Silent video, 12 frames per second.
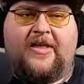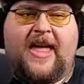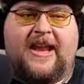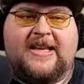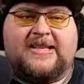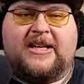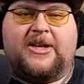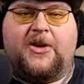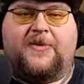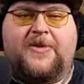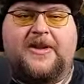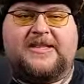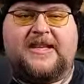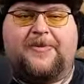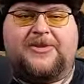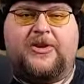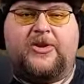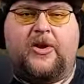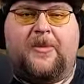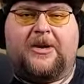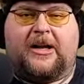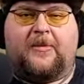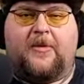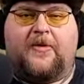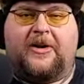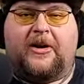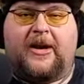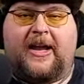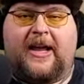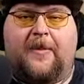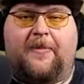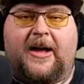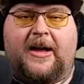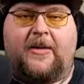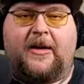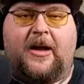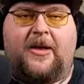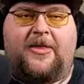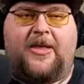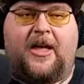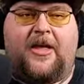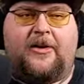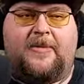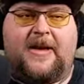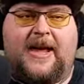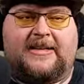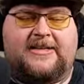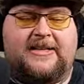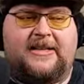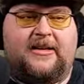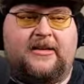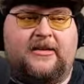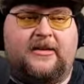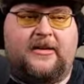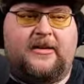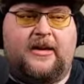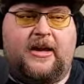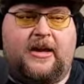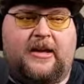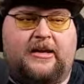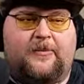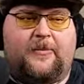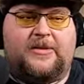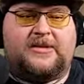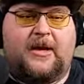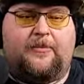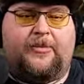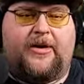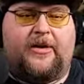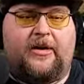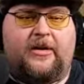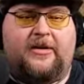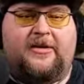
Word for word: That is going to do it for this episode, though. I'm going to come over here and hang out by the other Max-D. Hey, what's up, brother?